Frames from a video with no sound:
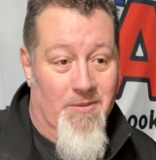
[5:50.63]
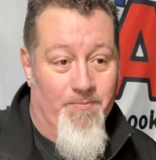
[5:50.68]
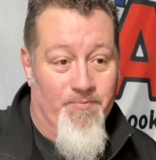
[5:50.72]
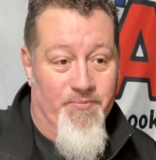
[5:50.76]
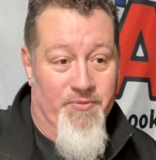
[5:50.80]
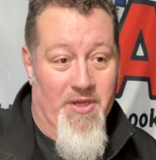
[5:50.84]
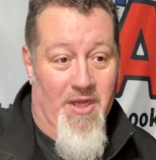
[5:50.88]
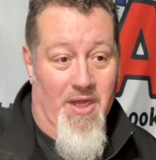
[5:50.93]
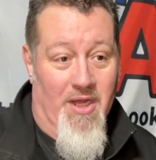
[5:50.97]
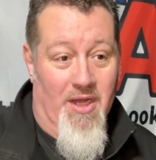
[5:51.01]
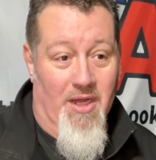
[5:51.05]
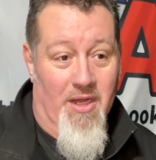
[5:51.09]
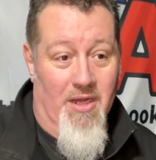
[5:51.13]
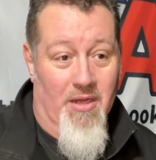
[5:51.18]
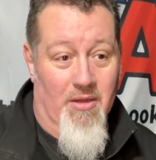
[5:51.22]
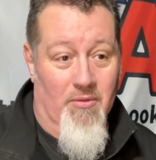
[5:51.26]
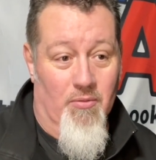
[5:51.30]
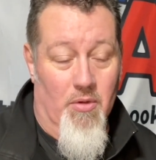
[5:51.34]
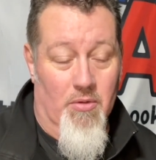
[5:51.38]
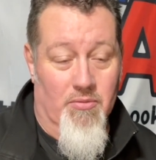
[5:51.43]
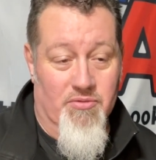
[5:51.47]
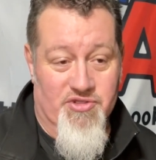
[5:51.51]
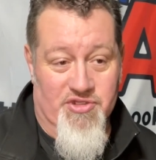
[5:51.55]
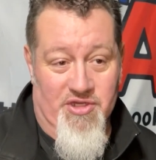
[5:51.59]

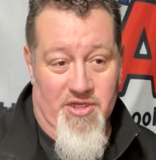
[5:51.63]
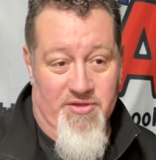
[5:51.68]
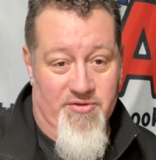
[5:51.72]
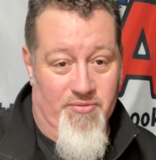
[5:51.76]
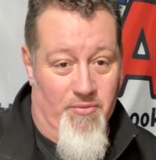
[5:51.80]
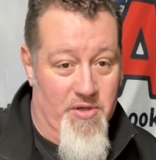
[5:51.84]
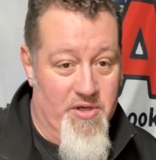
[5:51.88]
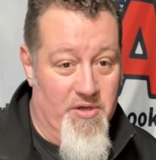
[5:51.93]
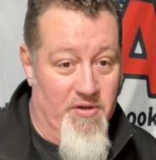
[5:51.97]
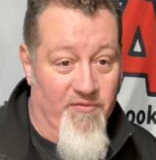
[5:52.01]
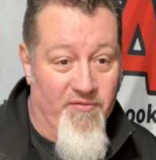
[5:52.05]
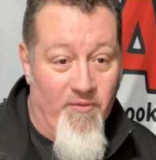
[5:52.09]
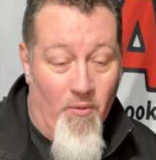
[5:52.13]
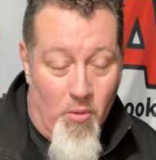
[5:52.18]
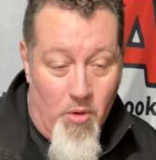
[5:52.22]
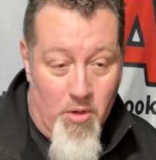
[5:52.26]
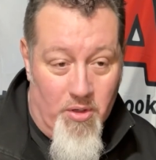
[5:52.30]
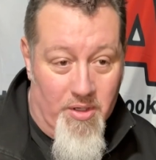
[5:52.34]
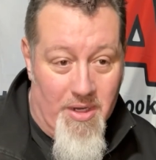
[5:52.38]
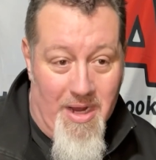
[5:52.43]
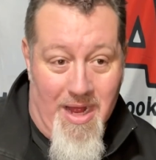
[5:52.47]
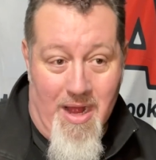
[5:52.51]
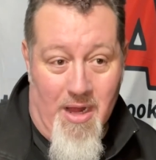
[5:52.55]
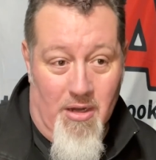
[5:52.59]
what was it, $300 or
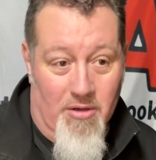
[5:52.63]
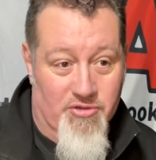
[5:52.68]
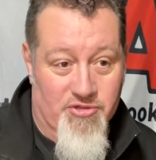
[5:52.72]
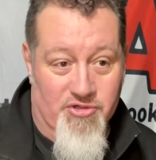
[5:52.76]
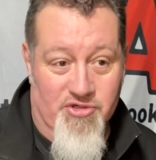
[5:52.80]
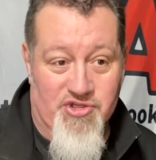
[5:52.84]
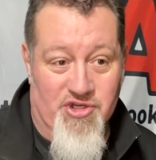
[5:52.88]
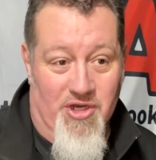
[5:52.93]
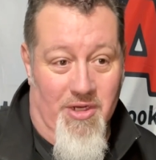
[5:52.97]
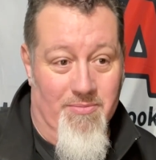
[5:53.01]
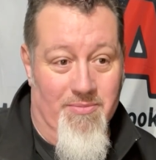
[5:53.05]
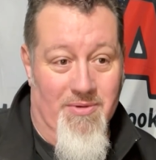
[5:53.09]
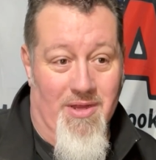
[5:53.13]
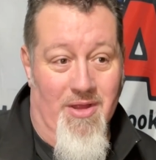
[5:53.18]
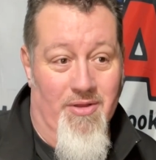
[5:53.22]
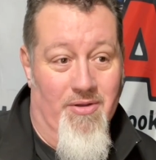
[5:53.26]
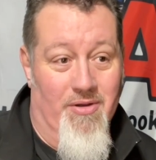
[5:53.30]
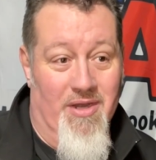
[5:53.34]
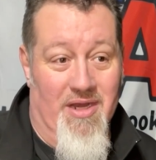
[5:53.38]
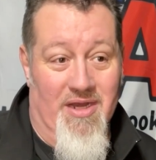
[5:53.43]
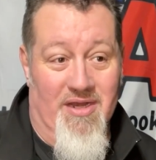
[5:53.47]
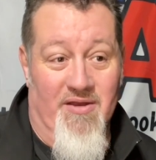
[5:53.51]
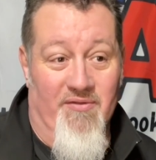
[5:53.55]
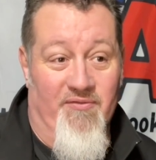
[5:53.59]
$400 or something other,
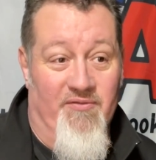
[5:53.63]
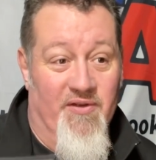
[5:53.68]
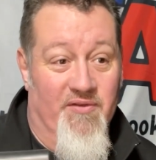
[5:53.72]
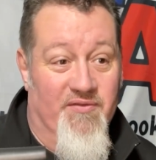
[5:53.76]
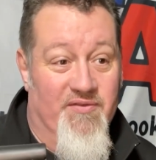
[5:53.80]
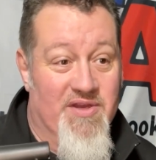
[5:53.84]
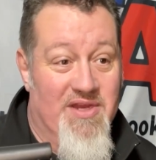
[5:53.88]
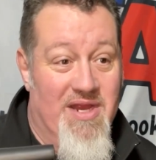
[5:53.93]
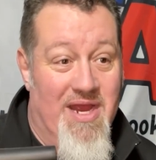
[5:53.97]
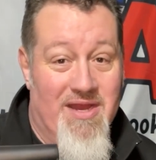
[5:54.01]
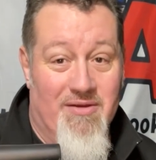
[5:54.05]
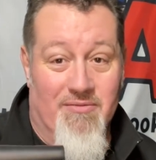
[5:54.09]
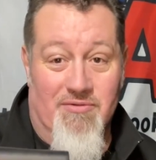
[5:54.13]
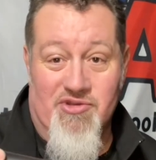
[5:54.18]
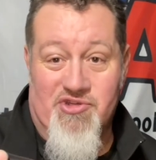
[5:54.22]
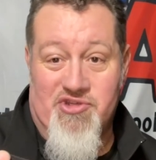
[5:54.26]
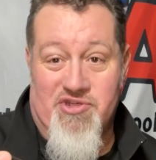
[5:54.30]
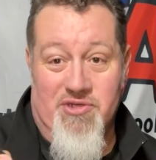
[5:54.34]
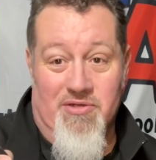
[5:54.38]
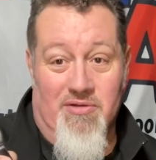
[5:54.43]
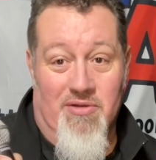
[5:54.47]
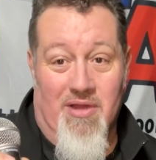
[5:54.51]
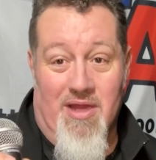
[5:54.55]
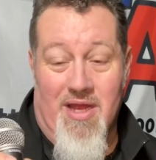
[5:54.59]
and the 58 was
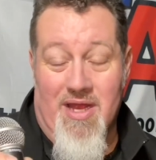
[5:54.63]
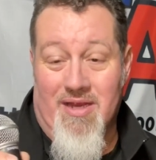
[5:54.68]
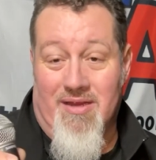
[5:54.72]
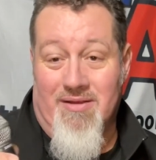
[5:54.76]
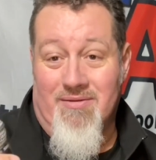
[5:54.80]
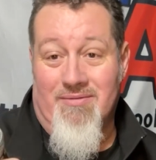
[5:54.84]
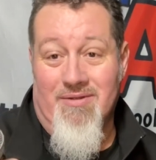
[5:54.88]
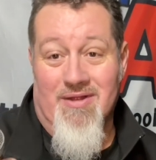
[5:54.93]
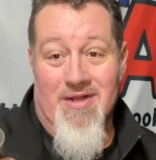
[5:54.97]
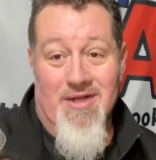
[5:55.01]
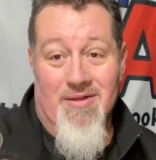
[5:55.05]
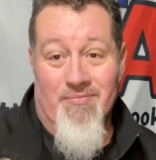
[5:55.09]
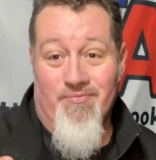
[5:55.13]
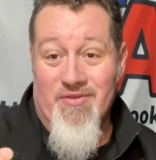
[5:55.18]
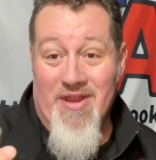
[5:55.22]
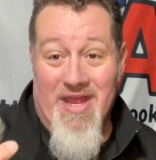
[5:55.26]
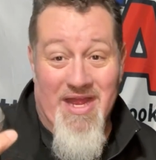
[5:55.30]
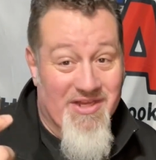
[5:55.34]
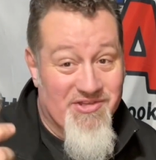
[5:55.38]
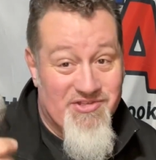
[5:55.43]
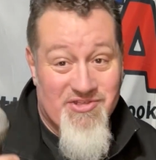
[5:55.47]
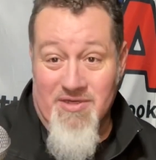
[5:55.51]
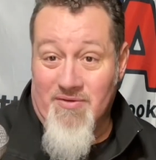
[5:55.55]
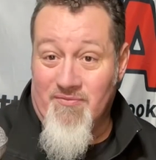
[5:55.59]
still like,
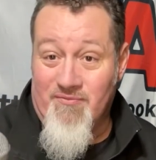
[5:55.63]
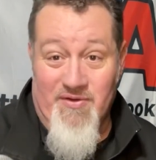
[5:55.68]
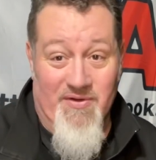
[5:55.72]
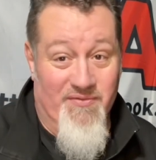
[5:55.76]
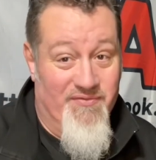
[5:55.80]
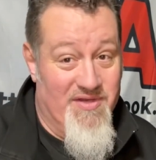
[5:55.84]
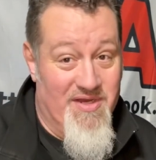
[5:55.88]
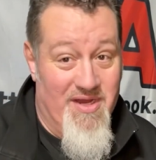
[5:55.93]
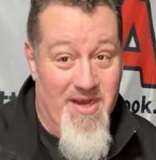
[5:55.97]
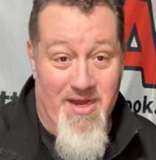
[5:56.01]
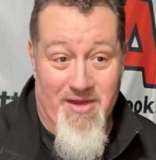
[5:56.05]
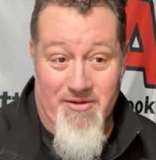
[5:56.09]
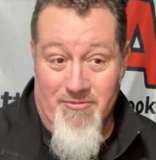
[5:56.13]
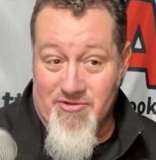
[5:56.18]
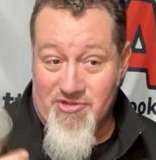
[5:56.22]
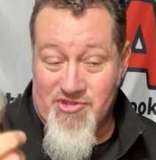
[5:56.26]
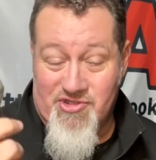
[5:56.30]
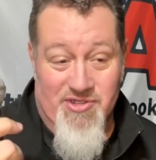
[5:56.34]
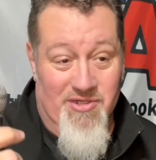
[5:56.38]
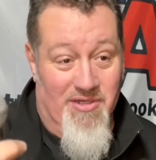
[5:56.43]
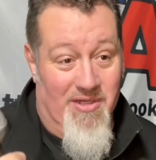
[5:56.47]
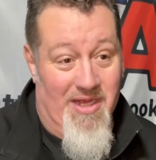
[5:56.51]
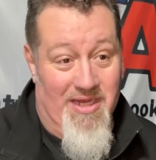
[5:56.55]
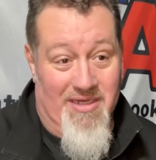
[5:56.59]
SM58 was
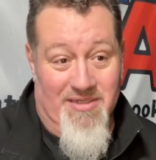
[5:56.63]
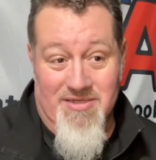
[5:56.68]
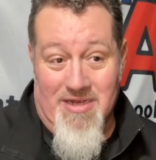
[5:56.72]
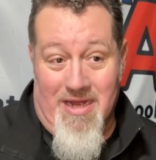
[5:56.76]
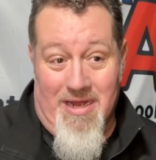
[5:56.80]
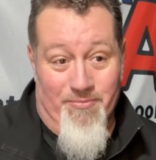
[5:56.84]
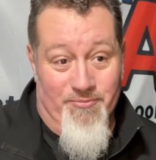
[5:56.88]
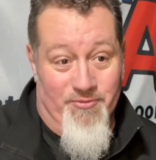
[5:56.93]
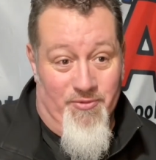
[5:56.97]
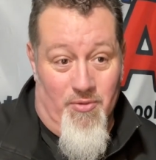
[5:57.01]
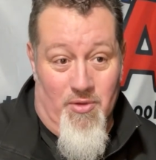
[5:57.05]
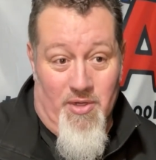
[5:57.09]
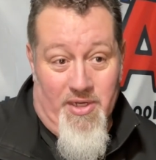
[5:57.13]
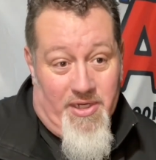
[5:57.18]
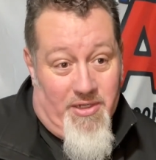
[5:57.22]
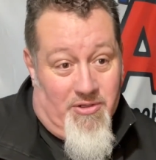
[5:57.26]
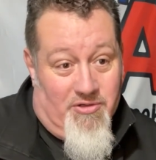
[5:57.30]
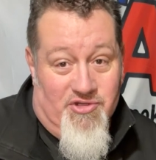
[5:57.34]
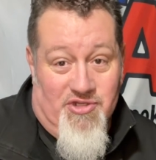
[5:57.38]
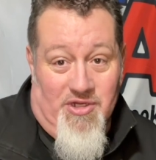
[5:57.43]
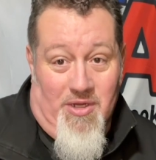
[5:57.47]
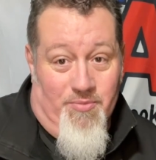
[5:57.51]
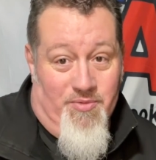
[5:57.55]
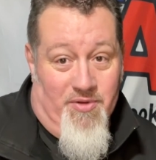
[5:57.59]
still like top 3 or
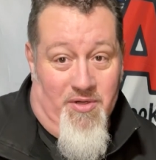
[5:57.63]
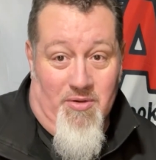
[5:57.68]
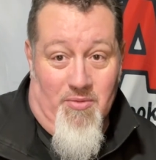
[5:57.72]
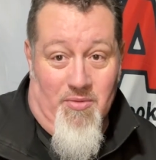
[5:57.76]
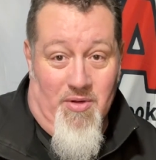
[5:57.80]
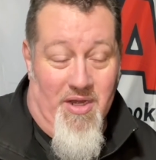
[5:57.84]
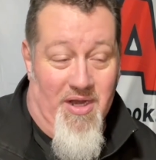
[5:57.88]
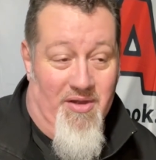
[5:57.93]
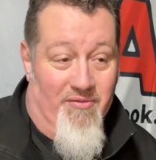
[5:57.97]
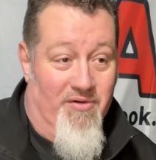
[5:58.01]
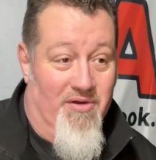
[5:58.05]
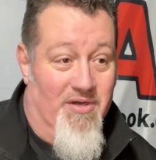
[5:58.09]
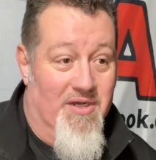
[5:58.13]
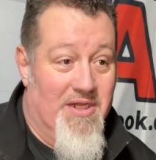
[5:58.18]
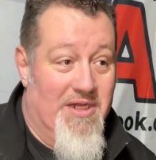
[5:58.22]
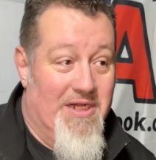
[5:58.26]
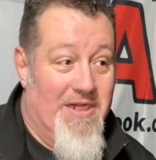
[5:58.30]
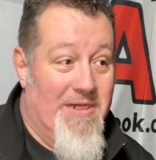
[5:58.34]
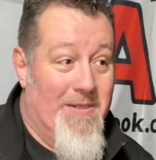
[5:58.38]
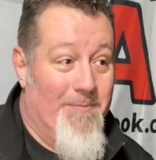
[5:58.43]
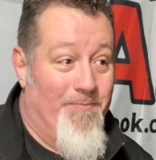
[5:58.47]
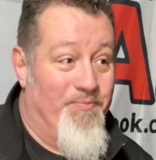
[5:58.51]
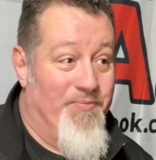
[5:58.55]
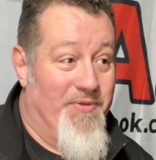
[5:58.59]
something or whatever.
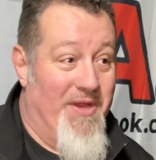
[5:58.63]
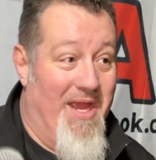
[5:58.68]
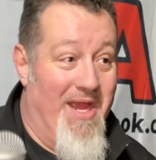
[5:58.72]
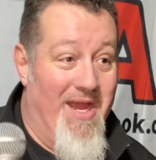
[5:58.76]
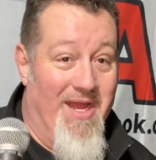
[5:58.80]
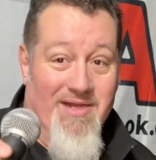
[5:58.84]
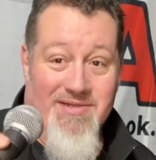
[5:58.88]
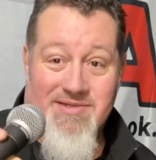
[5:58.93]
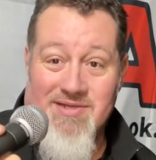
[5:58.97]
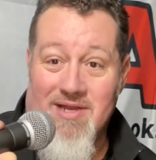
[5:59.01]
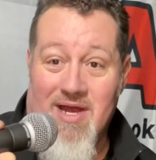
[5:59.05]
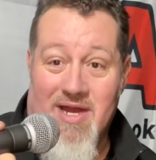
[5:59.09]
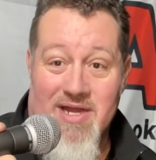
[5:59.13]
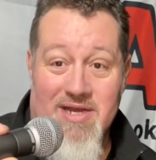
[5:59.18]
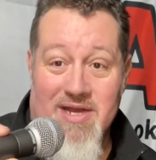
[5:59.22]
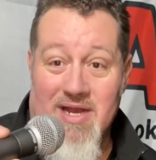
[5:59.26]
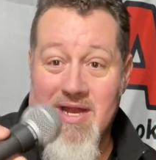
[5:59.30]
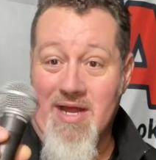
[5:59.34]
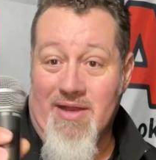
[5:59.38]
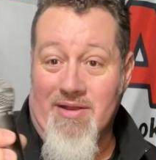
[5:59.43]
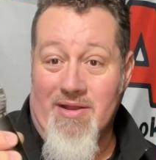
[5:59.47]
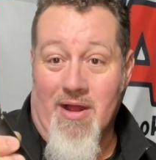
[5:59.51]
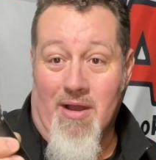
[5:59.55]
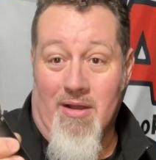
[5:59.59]
And it's a
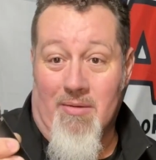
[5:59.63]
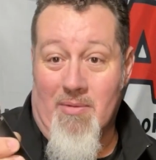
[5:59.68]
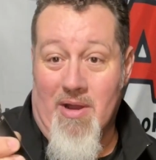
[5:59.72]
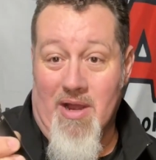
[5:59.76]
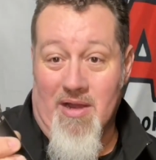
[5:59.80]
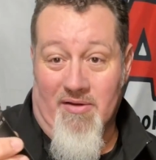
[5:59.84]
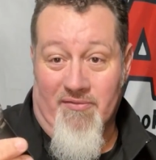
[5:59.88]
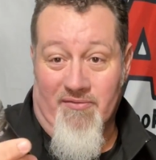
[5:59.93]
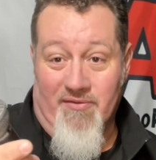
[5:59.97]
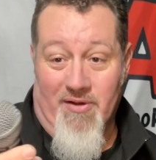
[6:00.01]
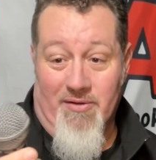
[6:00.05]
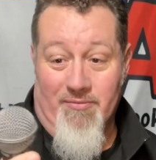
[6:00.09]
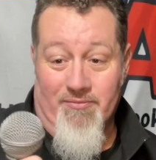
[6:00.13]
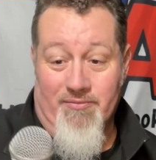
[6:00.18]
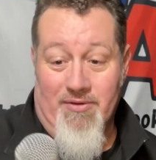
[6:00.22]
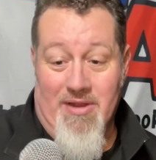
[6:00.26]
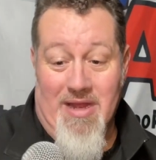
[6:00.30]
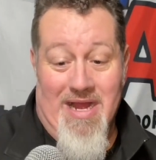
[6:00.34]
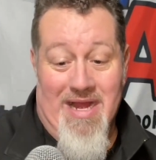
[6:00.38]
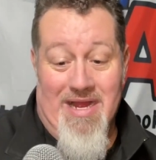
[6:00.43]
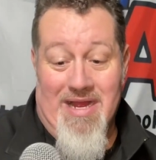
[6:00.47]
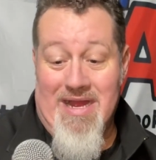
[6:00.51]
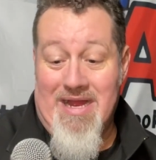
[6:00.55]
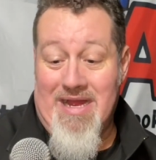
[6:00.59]
$99 microphone.
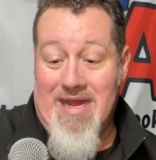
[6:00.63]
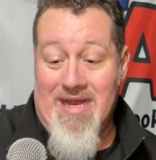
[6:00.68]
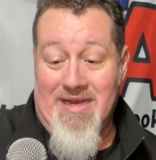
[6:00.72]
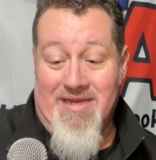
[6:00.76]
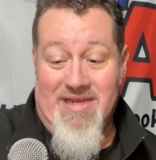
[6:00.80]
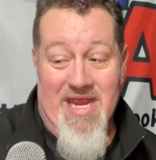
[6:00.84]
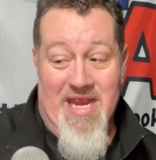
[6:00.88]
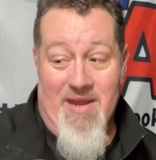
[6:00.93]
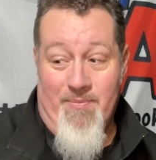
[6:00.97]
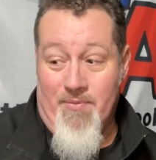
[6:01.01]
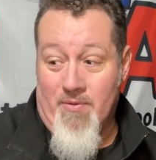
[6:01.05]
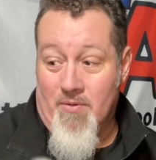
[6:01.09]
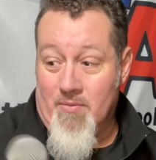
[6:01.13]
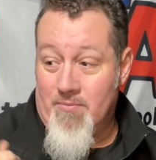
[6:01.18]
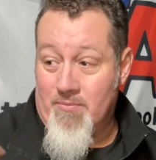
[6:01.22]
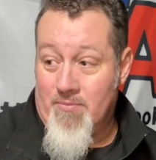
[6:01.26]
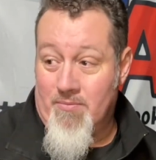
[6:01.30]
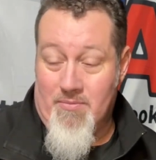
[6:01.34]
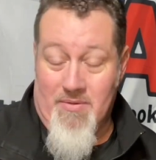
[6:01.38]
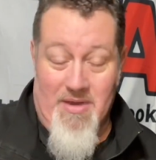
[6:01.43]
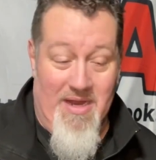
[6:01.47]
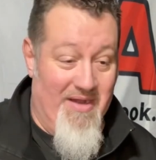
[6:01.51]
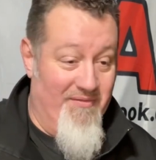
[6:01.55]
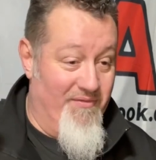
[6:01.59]
I keep
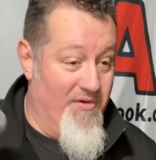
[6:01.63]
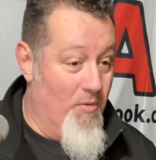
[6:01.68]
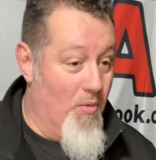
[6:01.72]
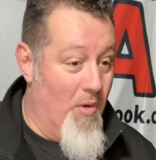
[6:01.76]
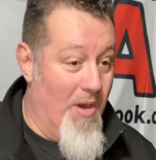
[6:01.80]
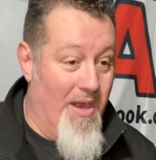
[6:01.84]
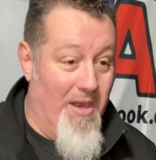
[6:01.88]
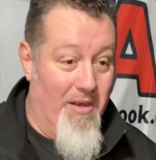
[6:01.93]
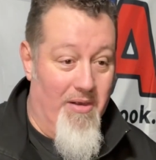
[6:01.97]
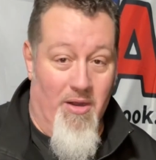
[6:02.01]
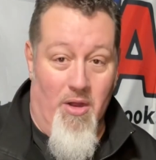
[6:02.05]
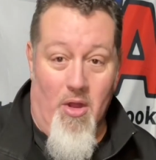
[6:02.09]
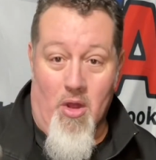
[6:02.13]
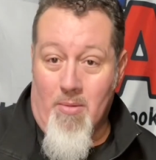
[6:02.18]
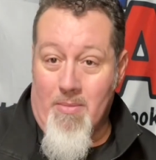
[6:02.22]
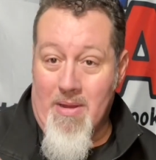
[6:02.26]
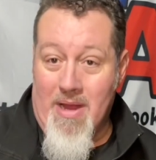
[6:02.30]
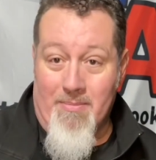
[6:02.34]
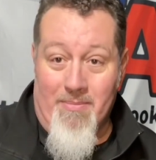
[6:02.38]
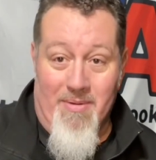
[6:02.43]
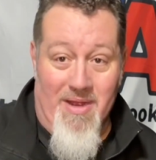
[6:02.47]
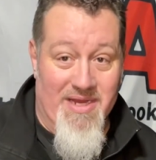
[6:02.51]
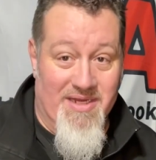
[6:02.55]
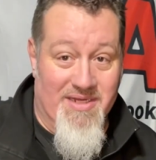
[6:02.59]
them everywhere in all my
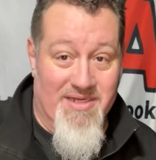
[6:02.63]
mic